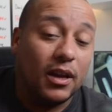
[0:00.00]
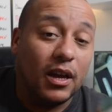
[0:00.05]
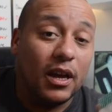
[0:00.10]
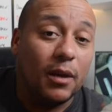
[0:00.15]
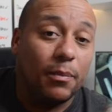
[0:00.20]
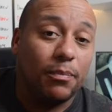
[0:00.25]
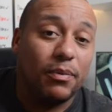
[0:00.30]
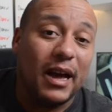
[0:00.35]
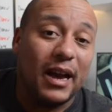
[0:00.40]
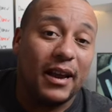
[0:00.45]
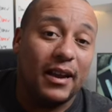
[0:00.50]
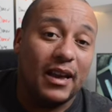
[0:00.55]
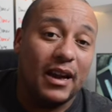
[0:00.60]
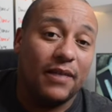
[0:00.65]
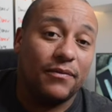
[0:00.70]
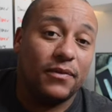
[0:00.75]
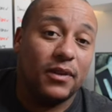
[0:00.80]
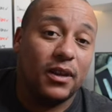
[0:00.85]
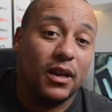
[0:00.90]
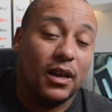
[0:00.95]
apply in
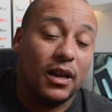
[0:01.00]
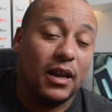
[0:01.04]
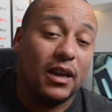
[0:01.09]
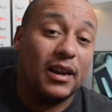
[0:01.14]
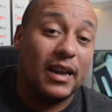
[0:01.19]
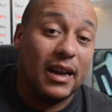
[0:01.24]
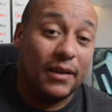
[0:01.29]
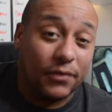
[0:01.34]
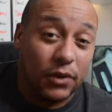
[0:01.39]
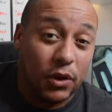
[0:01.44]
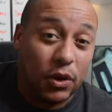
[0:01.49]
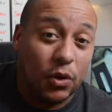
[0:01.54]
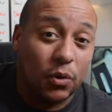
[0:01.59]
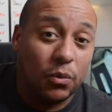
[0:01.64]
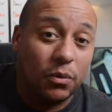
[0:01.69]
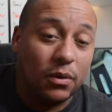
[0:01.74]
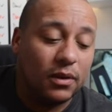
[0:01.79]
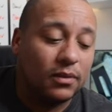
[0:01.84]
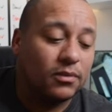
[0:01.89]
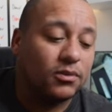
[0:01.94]
the
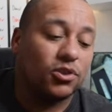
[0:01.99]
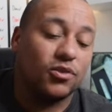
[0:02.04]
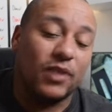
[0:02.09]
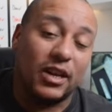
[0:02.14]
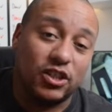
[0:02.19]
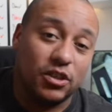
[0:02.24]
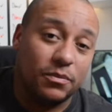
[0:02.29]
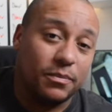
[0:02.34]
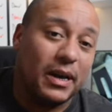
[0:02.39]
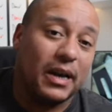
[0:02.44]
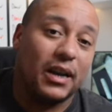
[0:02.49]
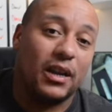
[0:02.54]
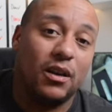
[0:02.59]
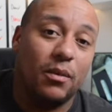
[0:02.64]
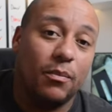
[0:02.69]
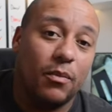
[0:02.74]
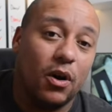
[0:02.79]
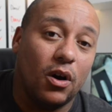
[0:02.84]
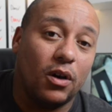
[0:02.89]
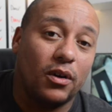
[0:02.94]
afternoon, scratch it back in the
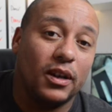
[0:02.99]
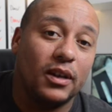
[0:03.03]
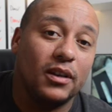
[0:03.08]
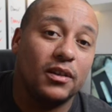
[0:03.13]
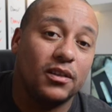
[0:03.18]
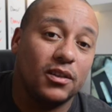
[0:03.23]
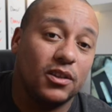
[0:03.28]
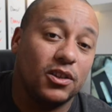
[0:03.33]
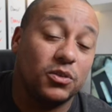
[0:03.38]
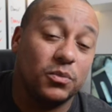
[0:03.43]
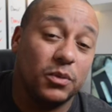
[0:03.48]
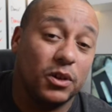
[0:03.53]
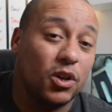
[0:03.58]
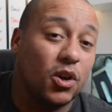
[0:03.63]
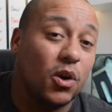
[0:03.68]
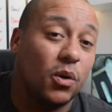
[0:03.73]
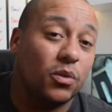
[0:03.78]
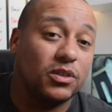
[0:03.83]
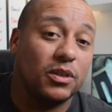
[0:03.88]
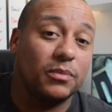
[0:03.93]
morning, because with the
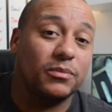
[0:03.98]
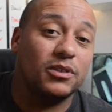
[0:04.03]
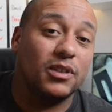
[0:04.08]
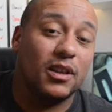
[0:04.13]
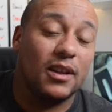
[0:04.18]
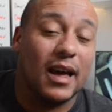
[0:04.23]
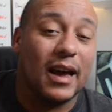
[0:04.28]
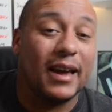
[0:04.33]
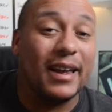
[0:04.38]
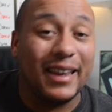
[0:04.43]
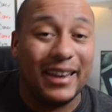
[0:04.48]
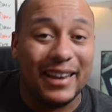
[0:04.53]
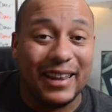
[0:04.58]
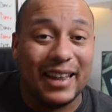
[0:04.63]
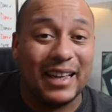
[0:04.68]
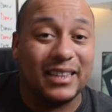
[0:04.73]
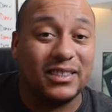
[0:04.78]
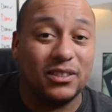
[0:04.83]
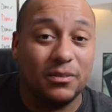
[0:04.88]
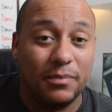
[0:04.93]
cold temperatures at night, it
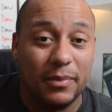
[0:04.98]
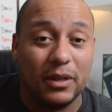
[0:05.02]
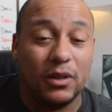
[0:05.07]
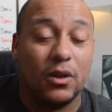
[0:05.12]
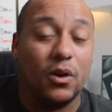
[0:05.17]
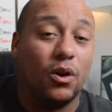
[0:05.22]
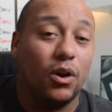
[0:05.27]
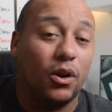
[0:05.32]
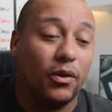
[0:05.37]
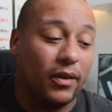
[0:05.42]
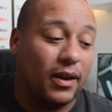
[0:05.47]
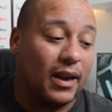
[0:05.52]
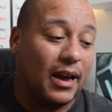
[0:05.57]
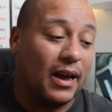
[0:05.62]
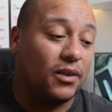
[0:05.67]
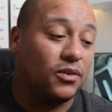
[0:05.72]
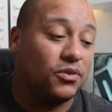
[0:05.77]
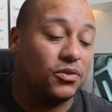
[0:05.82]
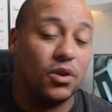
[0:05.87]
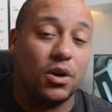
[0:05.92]
lasts a bit longer, it
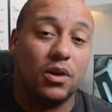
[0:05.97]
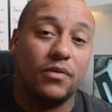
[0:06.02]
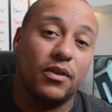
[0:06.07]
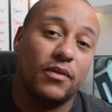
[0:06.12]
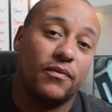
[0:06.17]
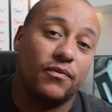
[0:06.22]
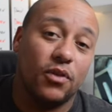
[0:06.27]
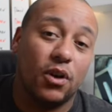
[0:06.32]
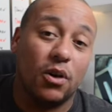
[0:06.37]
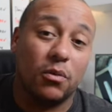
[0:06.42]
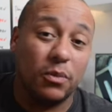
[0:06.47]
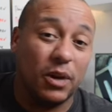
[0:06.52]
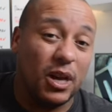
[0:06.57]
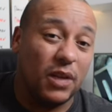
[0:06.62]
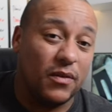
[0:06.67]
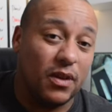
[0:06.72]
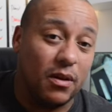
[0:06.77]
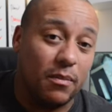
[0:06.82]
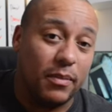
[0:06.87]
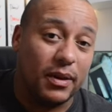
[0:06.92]
hangs over. If not, we
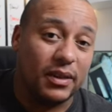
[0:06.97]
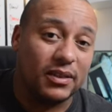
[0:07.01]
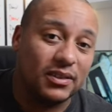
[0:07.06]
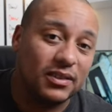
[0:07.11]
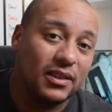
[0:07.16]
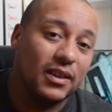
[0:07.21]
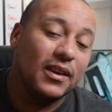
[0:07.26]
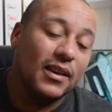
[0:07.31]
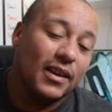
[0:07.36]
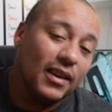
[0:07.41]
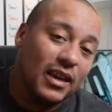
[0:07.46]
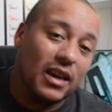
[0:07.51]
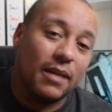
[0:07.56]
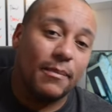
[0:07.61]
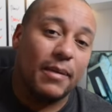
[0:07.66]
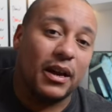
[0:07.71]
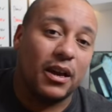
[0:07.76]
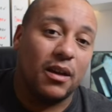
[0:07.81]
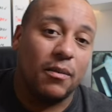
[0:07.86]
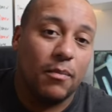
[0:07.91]
give it a mist, get
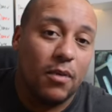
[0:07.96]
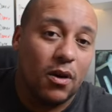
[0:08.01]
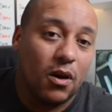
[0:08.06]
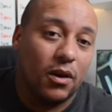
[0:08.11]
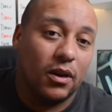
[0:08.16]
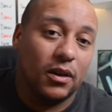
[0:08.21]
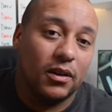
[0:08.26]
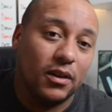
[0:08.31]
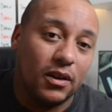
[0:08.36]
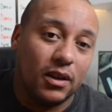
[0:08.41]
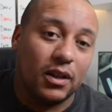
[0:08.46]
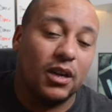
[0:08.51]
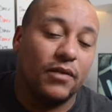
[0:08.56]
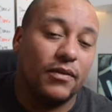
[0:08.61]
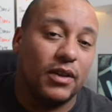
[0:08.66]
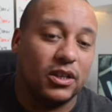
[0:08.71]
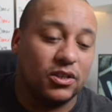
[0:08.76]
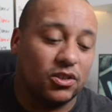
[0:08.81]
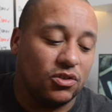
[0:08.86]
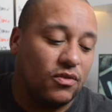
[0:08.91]
back in the morning, give
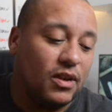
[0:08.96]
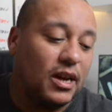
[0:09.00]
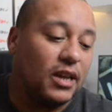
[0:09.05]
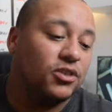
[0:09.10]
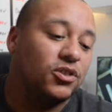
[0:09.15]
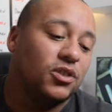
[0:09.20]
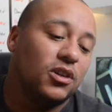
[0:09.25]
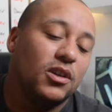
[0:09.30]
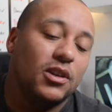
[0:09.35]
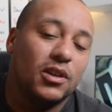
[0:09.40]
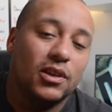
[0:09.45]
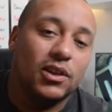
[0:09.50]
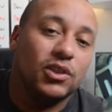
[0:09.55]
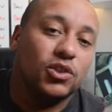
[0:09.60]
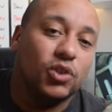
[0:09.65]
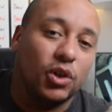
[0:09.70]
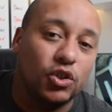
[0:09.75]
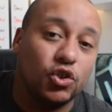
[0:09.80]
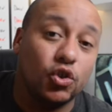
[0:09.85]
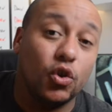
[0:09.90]
it a scratch.
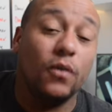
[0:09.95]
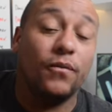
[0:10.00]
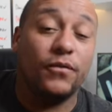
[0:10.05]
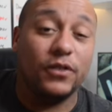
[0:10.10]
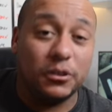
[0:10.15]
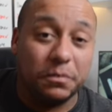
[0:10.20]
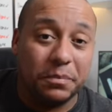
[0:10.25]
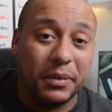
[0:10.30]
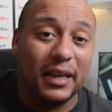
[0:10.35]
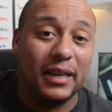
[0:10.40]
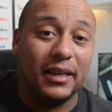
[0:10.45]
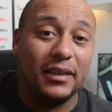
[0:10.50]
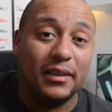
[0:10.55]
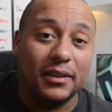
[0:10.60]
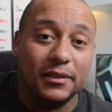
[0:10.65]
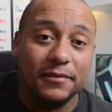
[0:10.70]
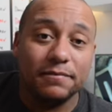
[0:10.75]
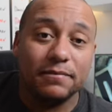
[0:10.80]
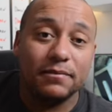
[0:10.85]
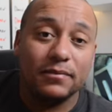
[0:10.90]
So it's good for speed.
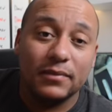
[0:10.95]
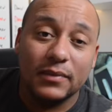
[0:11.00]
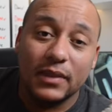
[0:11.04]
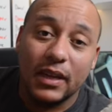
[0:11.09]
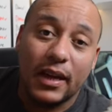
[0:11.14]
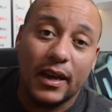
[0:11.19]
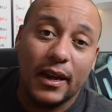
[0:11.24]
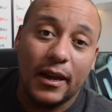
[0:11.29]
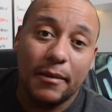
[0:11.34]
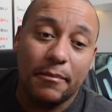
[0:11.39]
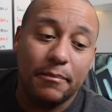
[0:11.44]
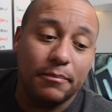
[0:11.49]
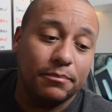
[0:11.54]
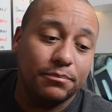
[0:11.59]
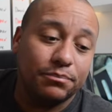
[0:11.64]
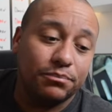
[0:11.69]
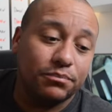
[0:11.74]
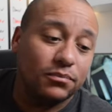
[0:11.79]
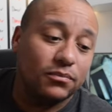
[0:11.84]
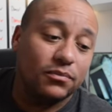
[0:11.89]

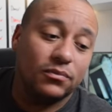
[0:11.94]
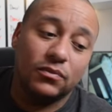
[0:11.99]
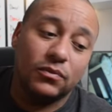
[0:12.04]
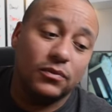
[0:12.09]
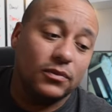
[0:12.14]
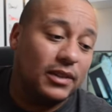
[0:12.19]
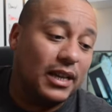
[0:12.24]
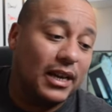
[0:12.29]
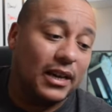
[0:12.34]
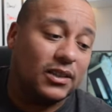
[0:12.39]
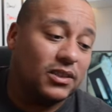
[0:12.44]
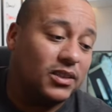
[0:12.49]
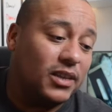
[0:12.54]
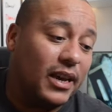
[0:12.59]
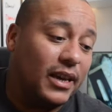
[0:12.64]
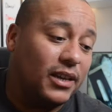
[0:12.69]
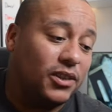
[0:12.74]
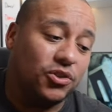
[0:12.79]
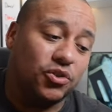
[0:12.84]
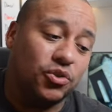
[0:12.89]
Like I
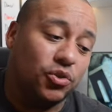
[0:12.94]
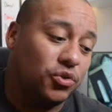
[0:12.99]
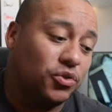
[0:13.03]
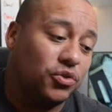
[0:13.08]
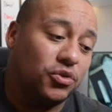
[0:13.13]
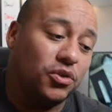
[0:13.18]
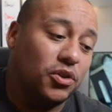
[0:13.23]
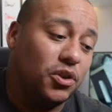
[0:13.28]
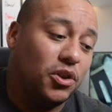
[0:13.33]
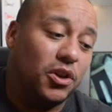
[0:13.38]
say, it's just